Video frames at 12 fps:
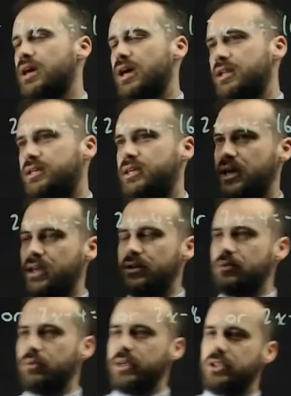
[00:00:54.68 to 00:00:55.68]
And
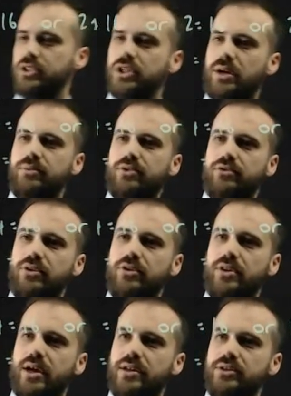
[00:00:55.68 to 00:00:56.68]
again, we can jump
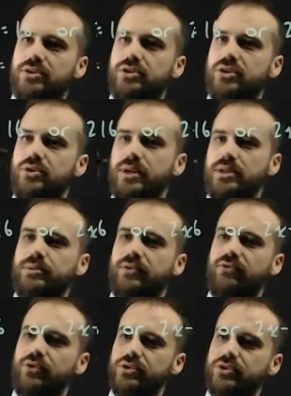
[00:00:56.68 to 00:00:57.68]
through that. 2x
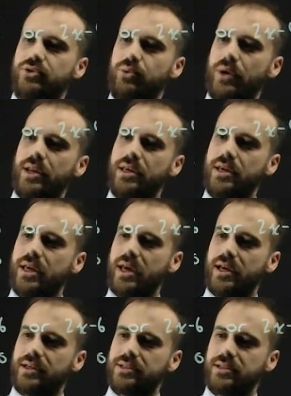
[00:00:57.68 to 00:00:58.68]
plus 4 is 20,
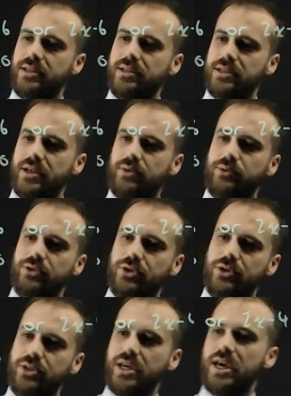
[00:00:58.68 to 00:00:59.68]
x is equal
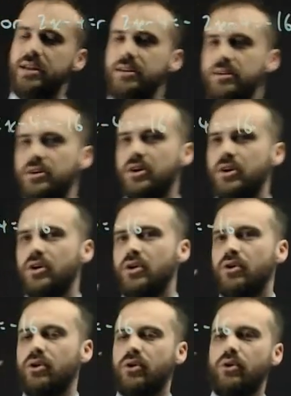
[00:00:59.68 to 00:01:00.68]
to 10,
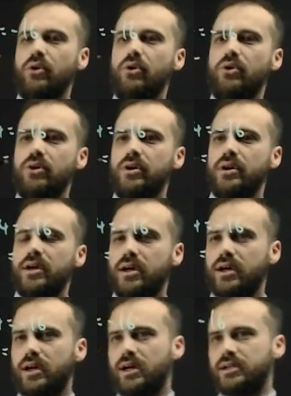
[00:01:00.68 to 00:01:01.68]
or
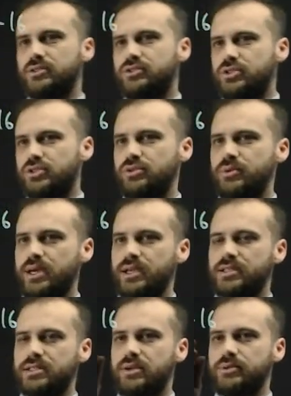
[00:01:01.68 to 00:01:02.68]

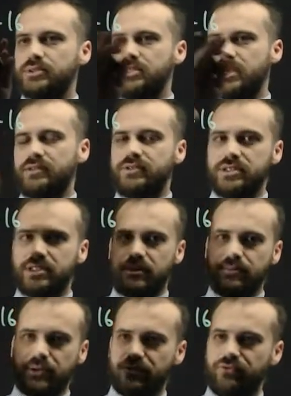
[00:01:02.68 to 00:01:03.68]
2x equals negative
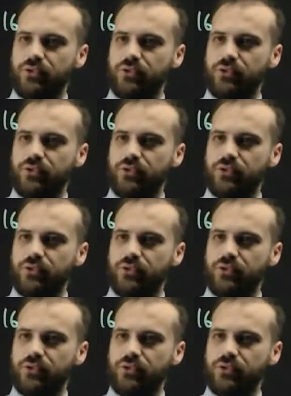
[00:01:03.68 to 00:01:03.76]
16 plus